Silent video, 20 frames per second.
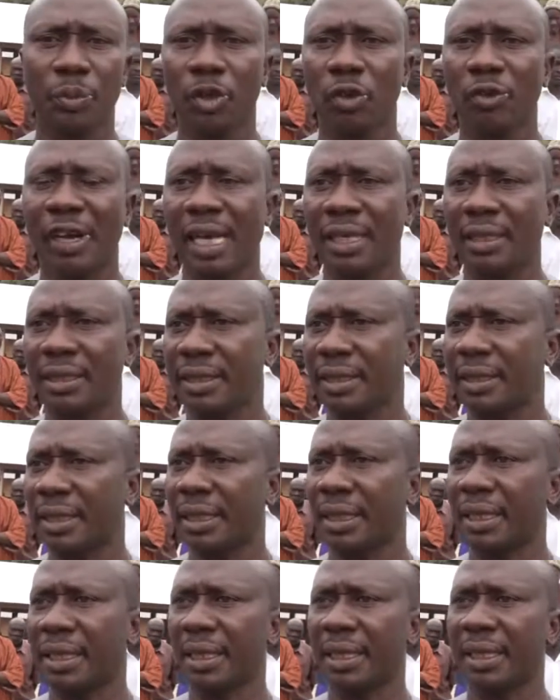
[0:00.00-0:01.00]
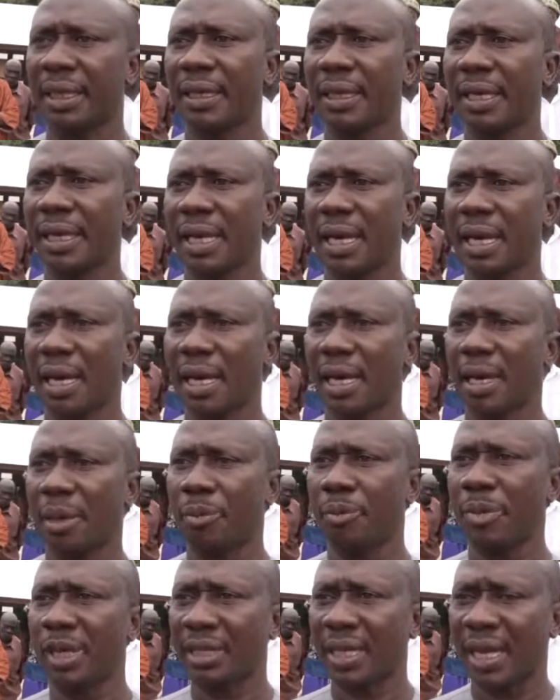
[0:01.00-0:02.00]
provide the uh,
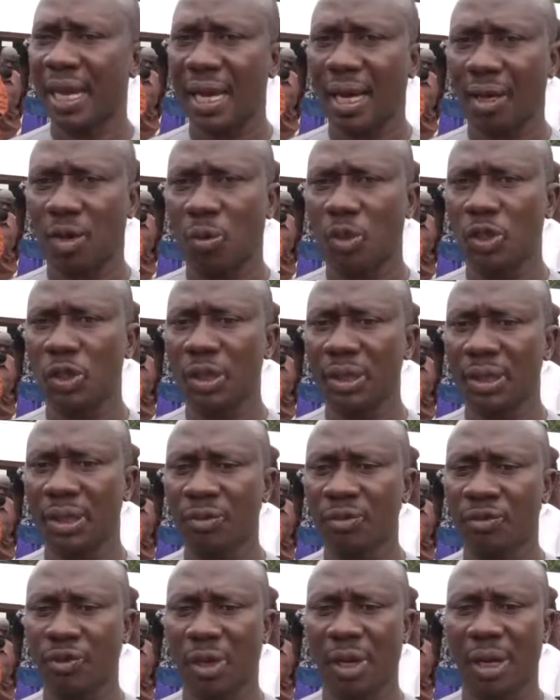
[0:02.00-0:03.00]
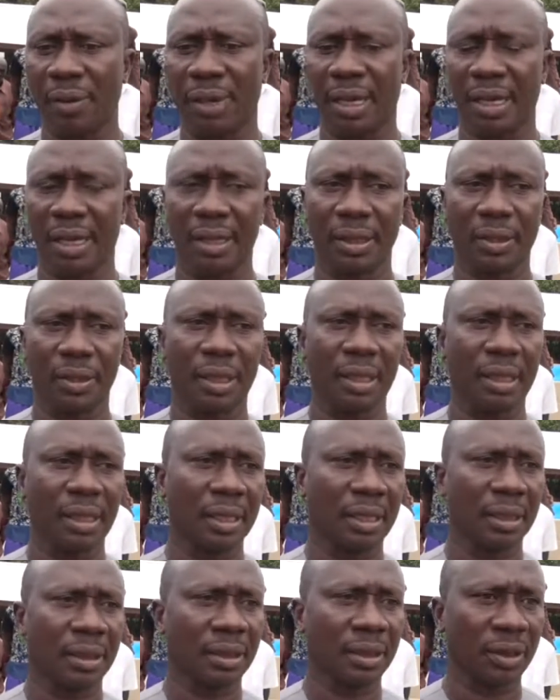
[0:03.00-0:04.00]
better accommodation for our
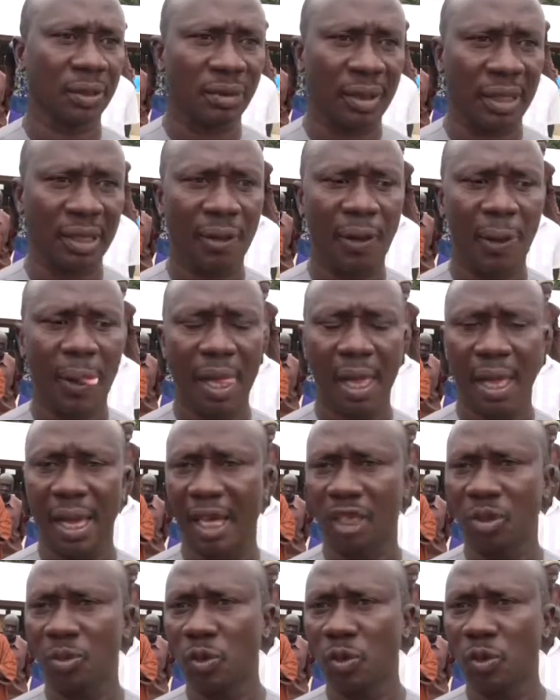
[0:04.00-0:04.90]
uh, children at